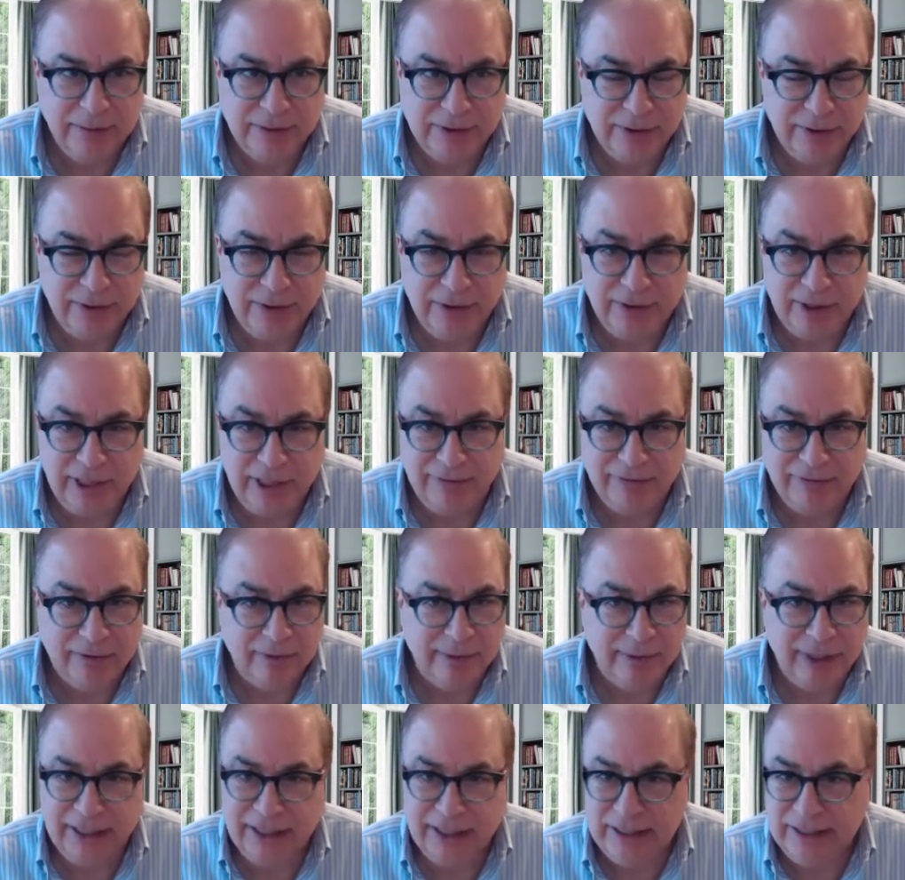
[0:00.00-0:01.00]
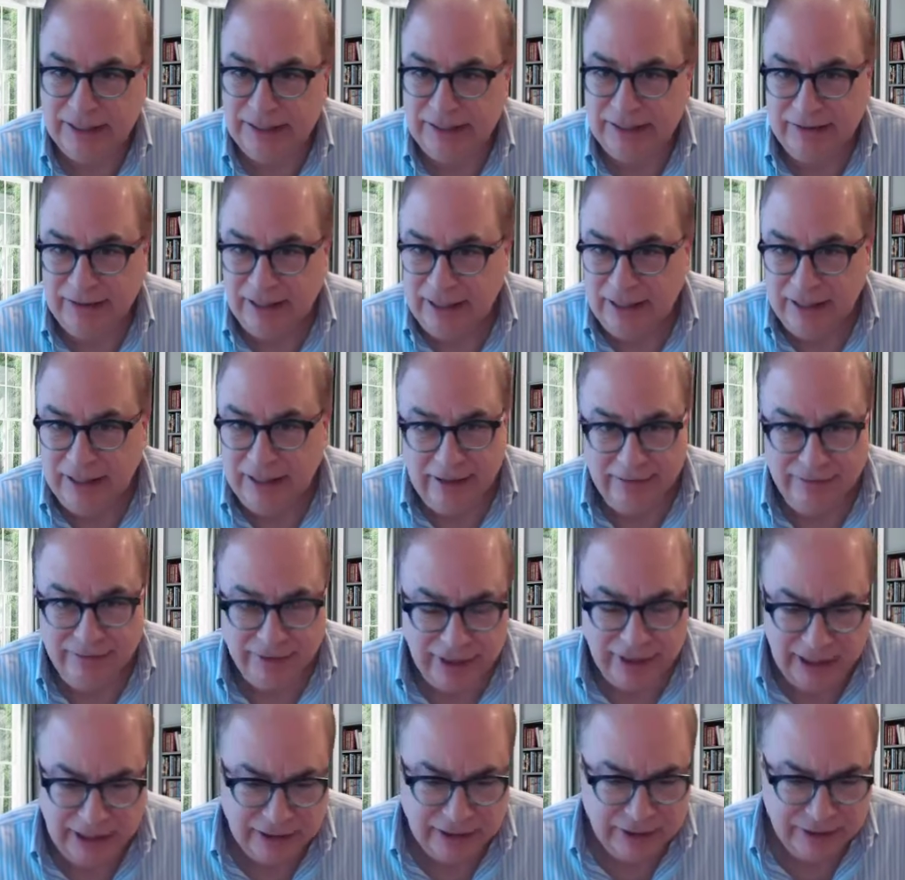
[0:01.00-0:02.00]
So you don't have to make any
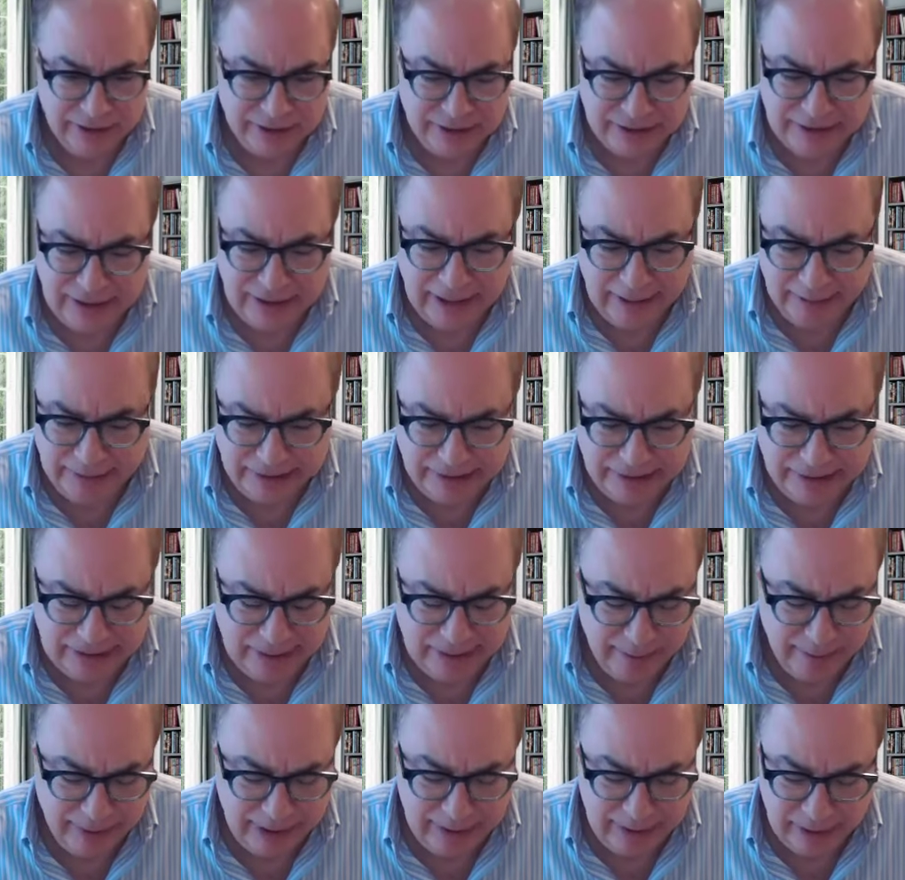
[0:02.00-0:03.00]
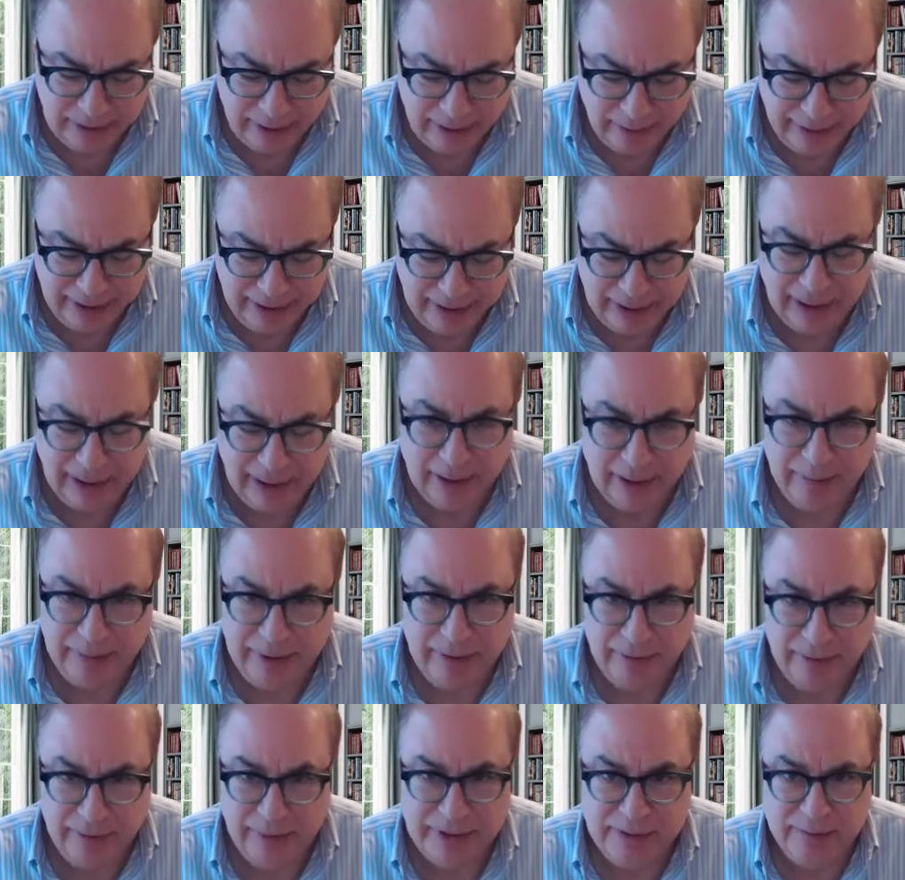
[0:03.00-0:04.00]
financial statements that might or might not
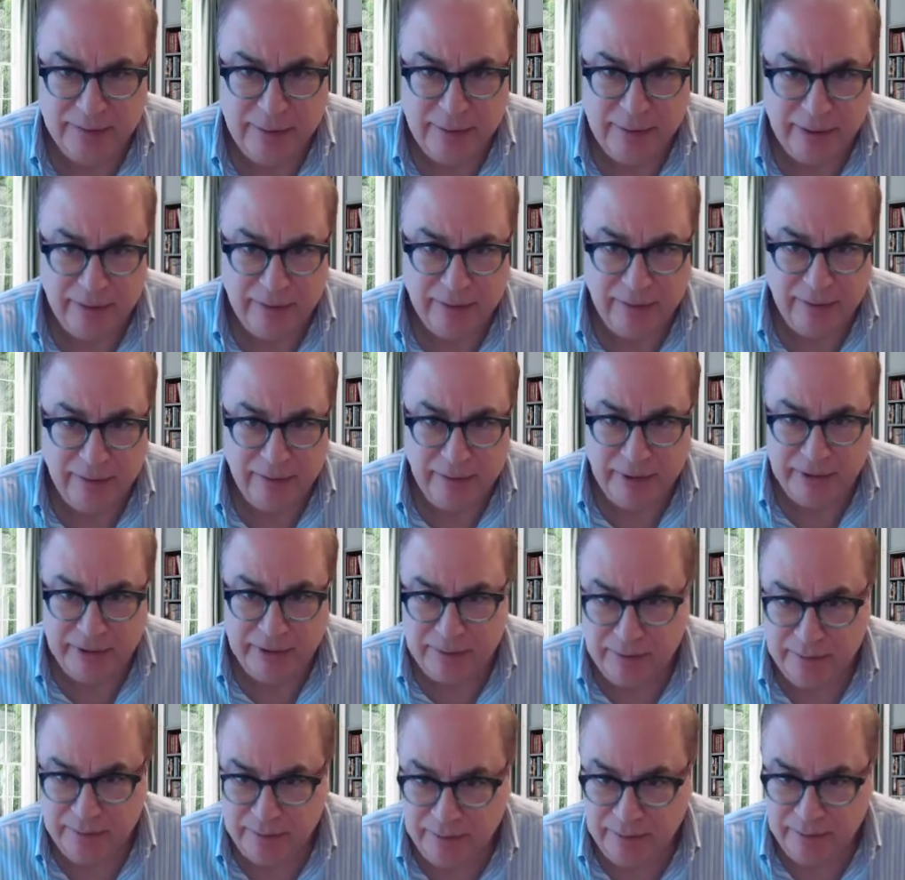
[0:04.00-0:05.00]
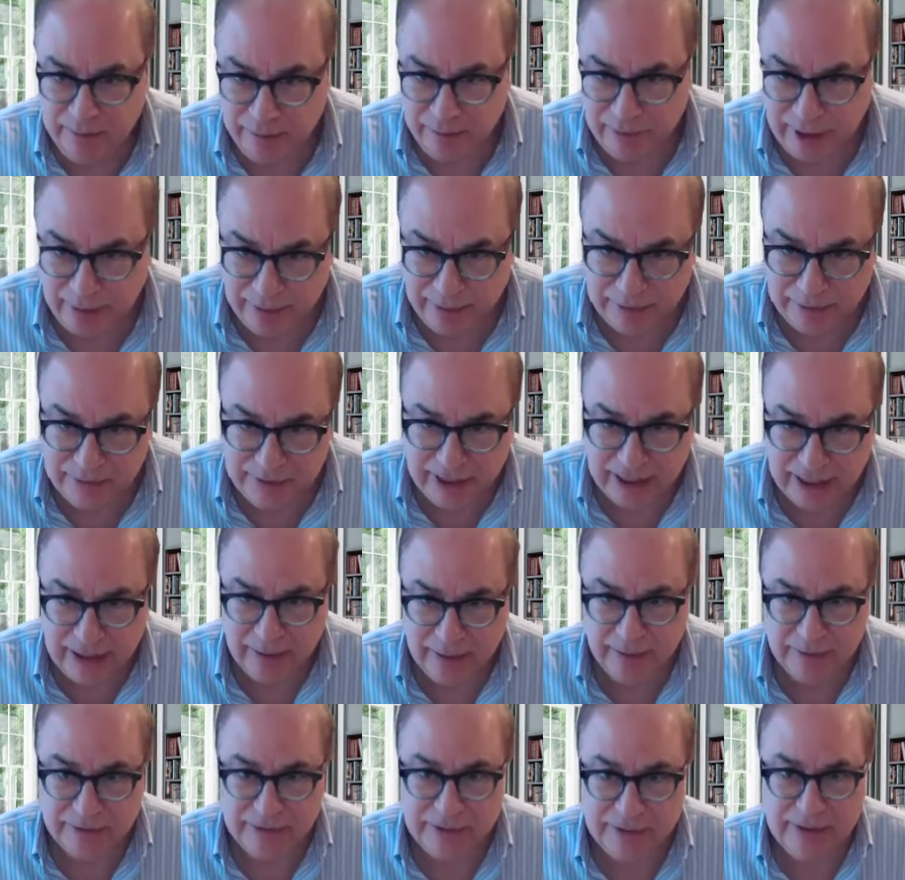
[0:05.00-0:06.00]
be
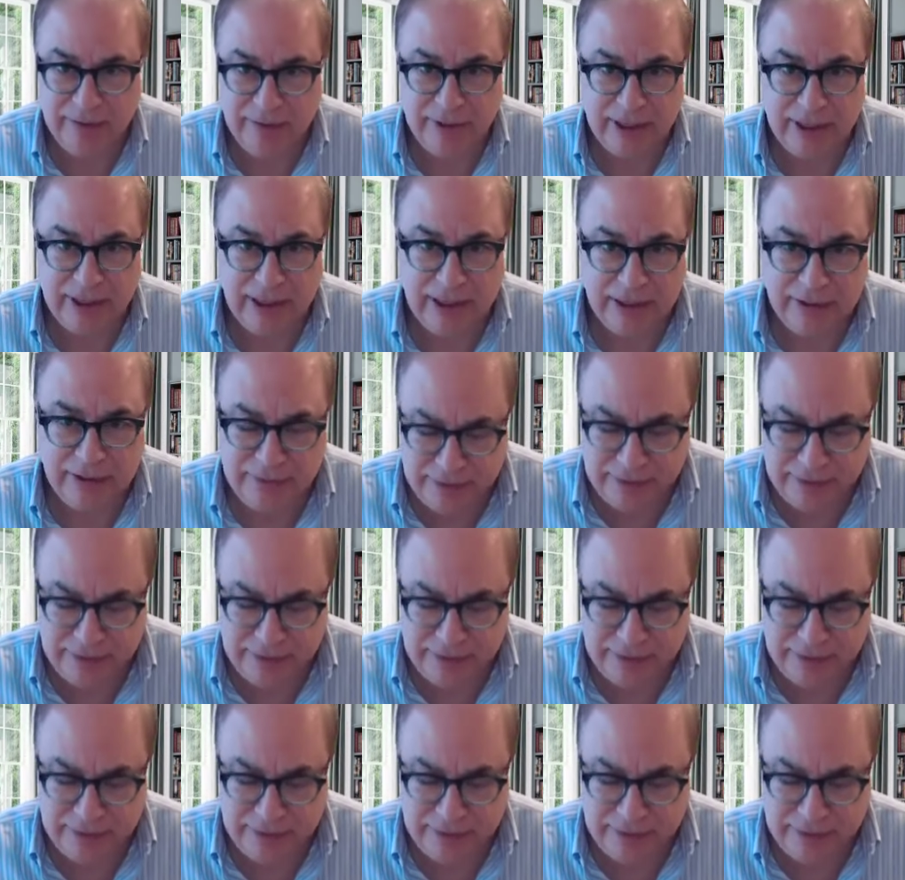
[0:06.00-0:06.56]
misrepresenting what's going on.